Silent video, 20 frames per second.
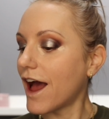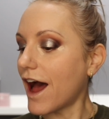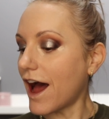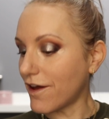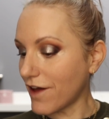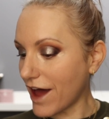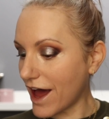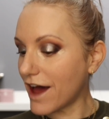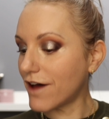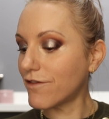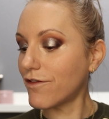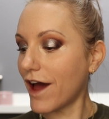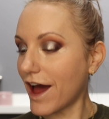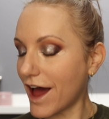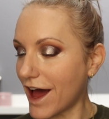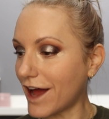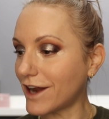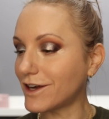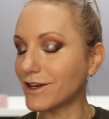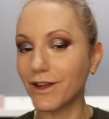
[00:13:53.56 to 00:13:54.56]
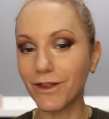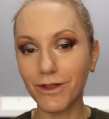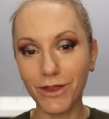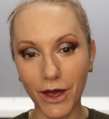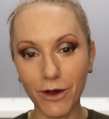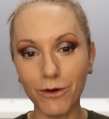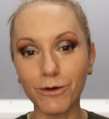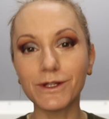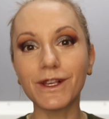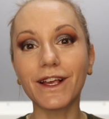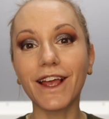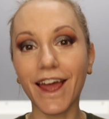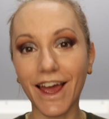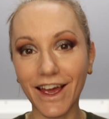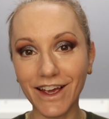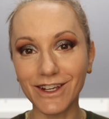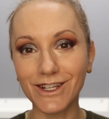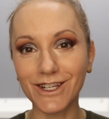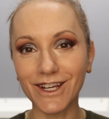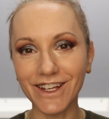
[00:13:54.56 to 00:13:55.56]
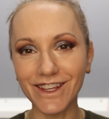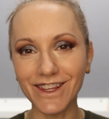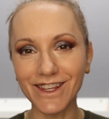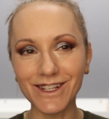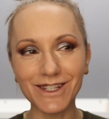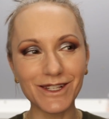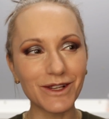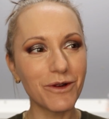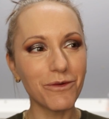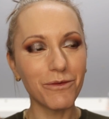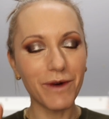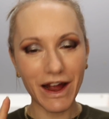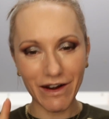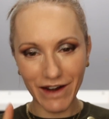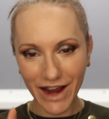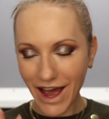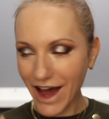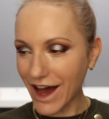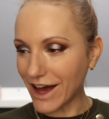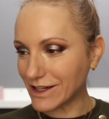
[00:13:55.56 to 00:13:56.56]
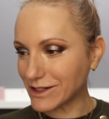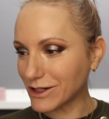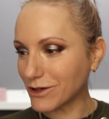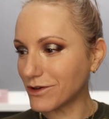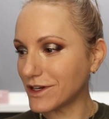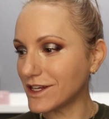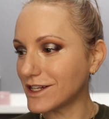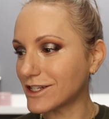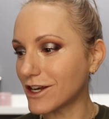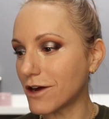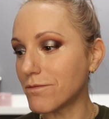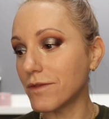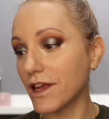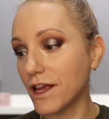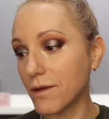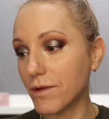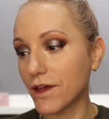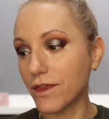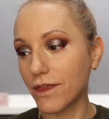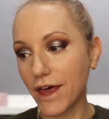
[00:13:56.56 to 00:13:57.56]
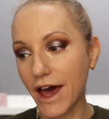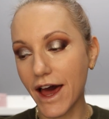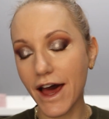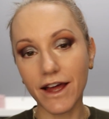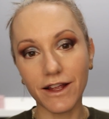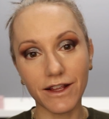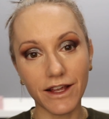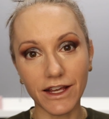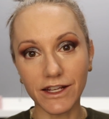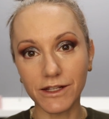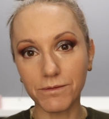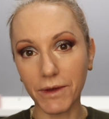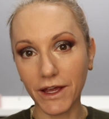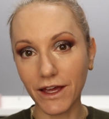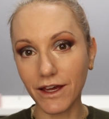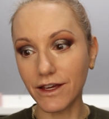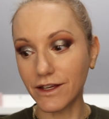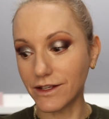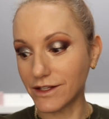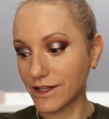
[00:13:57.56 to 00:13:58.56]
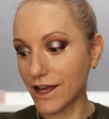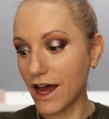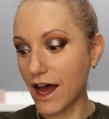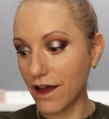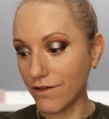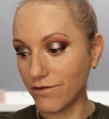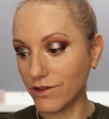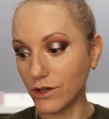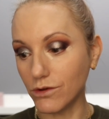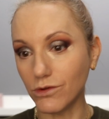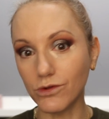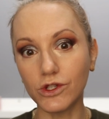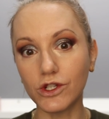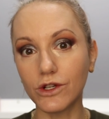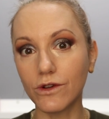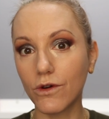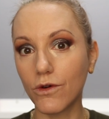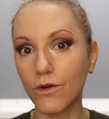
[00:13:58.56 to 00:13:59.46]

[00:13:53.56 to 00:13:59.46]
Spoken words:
I have had those occasions where it has creased on me, but that is because I've used